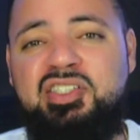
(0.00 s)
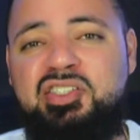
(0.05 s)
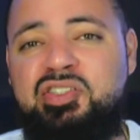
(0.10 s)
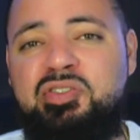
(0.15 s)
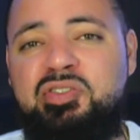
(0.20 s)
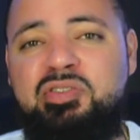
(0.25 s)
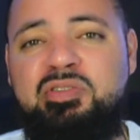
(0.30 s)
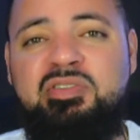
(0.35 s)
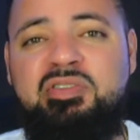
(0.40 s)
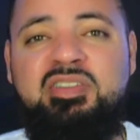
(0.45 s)

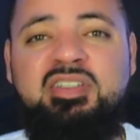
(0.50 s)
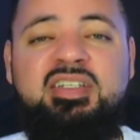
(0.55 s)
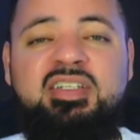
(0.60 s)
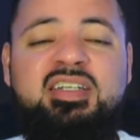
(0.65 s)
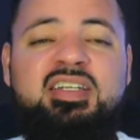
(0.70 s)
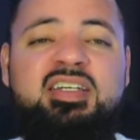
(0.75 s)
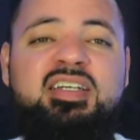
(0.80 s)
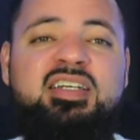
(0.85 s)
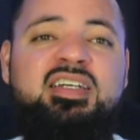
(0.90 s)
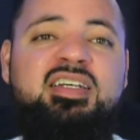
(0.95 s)
you
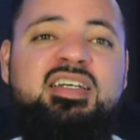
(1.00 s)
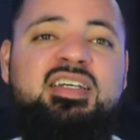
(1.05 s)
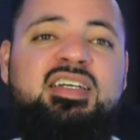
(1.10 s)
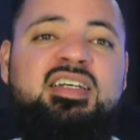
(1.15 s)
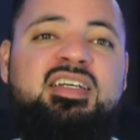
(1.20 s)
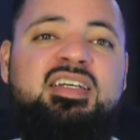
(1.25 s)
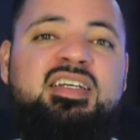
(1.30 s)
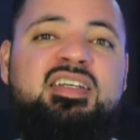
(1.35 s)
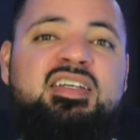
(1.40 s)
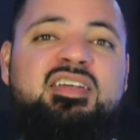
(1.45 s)

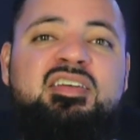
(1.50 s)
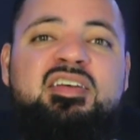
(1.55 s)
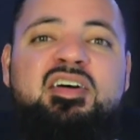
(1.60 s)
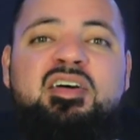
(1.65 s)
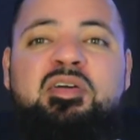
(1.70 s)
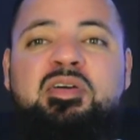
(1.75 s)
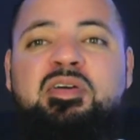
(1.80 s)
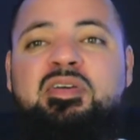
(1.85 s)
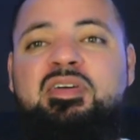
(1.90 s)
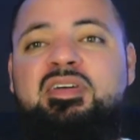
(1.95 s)
you
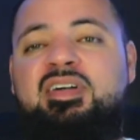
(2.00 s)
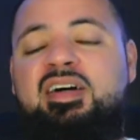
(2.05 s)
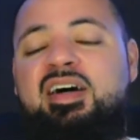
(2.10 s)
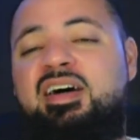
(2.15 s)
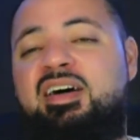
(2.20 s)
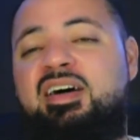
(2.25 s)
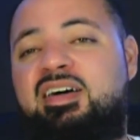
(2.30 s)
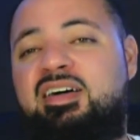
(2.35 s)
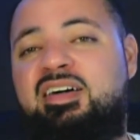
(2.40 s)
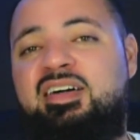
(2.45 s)
know,
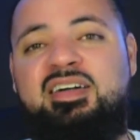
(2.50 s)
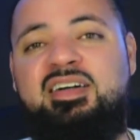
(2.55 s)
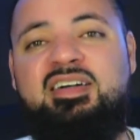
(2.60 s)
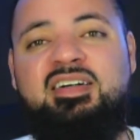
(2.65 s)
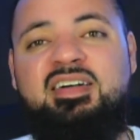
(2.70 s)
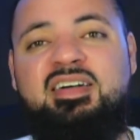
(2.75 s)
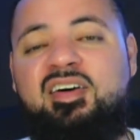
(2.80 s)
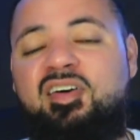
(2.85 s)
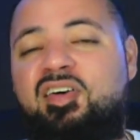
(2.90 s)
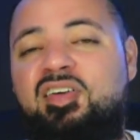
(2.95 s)
uh,
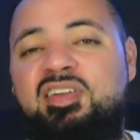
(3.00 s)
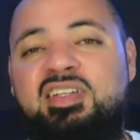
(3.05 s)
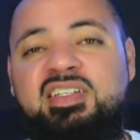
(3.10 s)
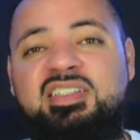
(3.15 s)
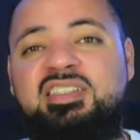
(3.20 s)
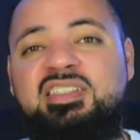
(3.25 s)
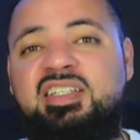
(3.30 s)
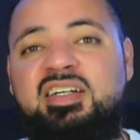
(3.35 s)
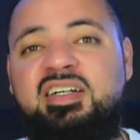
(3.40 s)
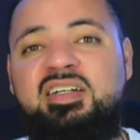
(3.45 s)
all this
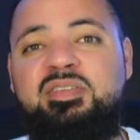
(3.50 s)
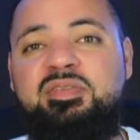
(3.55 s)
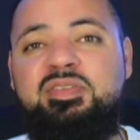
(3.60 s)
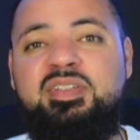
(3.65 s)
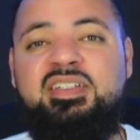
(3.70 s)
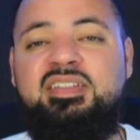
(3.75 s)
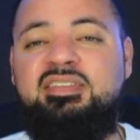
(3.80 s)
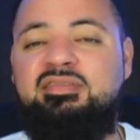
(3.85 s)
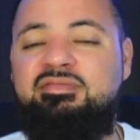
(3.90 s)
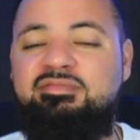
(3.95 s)
stuff,
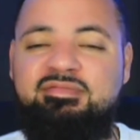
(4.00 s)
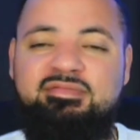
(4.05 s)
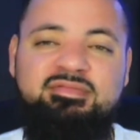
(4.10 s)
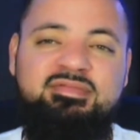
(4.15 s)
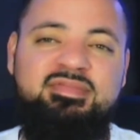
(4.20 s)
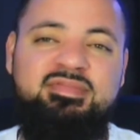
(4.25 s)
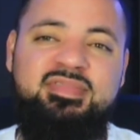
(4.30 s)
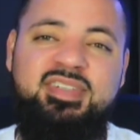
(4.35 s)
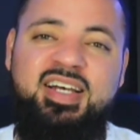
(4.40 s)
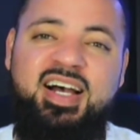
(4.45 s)
and
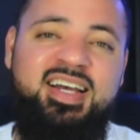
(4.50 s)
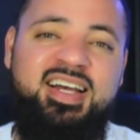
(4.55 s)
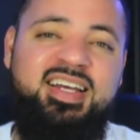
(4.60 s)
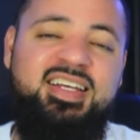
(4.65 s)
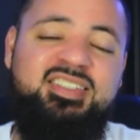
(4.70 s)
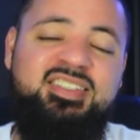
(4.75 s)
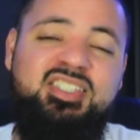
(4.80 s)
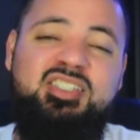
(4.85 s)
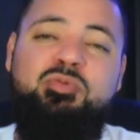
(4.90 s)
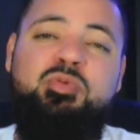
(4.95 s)
I, it's
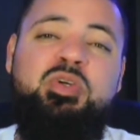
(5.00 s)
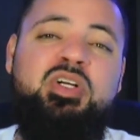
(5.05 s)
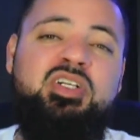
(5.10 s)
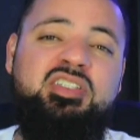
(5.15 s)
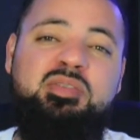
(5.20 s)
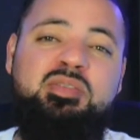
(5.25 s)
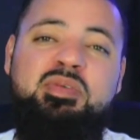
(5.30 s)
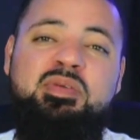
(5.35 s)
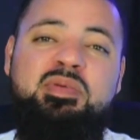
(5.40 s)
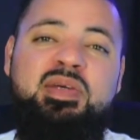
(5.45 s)
just weird to
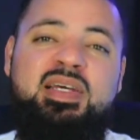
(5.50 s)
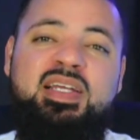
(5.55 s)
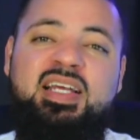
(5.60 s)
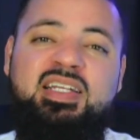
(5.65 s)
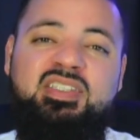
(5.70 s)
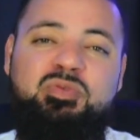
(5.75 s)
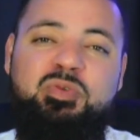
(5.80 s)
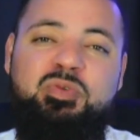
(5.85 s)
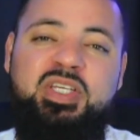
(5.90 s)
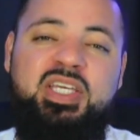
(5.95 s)
me, man.
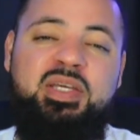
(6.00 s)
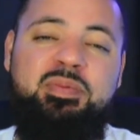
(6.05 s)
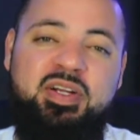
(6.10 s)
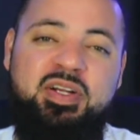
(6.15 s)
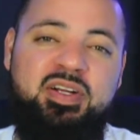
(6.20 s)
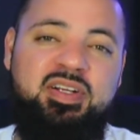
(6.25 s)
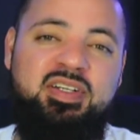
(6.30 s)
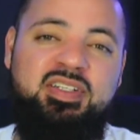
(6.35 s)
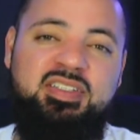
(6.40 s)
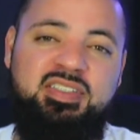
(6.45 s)
we keep
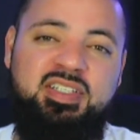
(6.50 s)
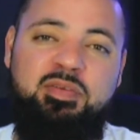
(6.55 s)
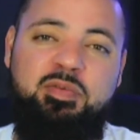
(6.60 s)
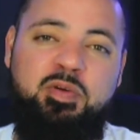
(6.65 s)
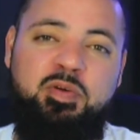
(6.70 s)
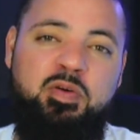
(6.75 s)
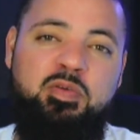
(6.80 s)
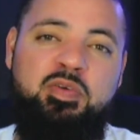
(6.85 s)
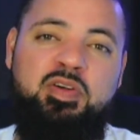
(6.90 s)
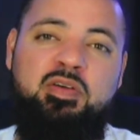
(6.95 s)
hearing this stuff
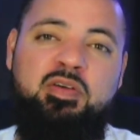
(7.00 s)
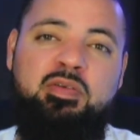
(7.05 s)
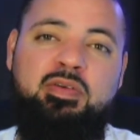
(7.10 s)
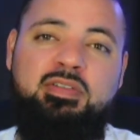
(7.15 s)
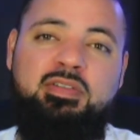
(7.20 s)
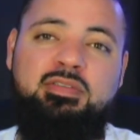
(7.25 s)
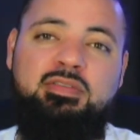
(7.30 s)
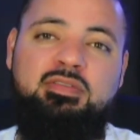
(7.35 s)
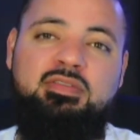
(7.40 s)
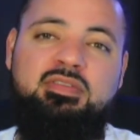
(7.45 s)
over and over.
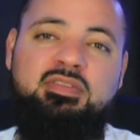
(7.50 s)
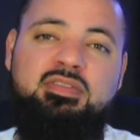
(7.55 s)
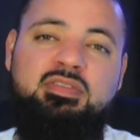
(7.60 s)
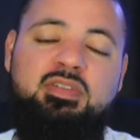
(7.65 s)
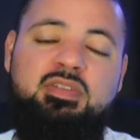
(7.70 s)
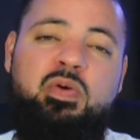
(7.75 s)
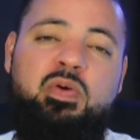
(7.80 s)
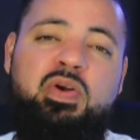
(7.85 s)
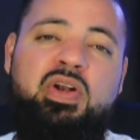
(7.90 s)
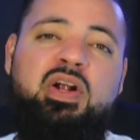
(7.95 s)

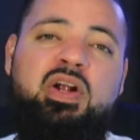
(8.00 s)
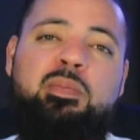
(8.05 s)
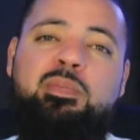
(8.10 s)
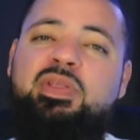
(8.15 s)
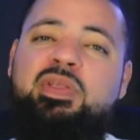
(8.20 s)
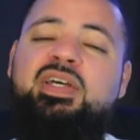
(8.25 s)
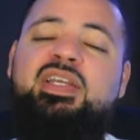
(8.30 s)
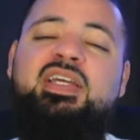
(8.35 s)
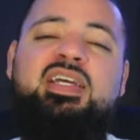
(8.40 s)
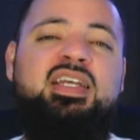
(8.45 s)
When there are
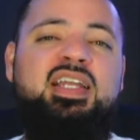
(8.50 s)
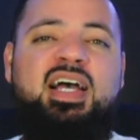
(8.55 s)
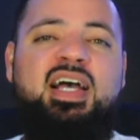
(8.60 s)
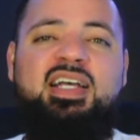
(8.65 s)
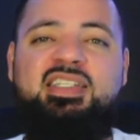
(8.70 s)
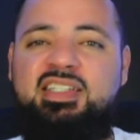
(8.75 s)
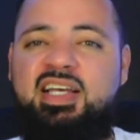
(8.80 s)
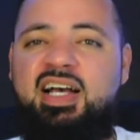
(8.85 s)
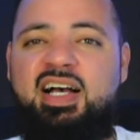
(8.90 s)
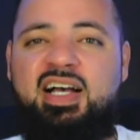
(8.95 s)
plenty of nice
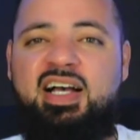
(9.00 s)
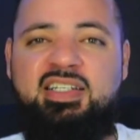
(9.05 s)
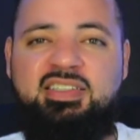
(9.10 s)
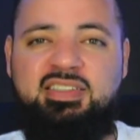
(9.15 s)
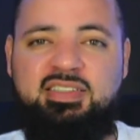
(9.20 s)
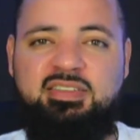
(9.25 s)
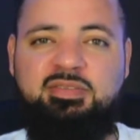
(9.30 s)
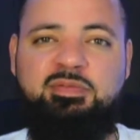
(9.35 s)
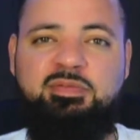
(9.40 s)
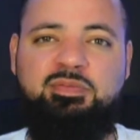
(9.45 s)
guys
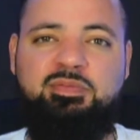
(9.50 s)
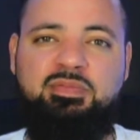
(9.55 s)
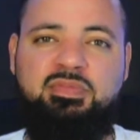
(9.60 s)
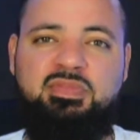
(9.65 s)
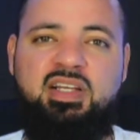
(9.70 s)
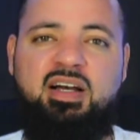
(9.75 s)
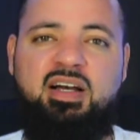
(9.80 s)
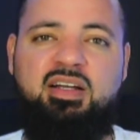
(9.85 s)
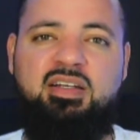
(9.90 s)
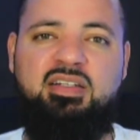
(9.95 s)

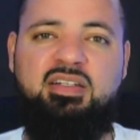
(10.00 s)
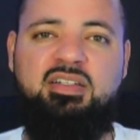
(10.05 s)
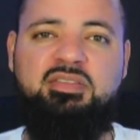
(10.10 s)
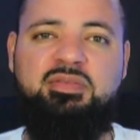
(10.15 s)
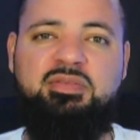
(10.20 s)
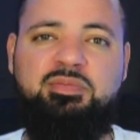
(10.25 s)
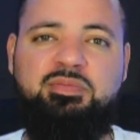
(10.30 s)
out there,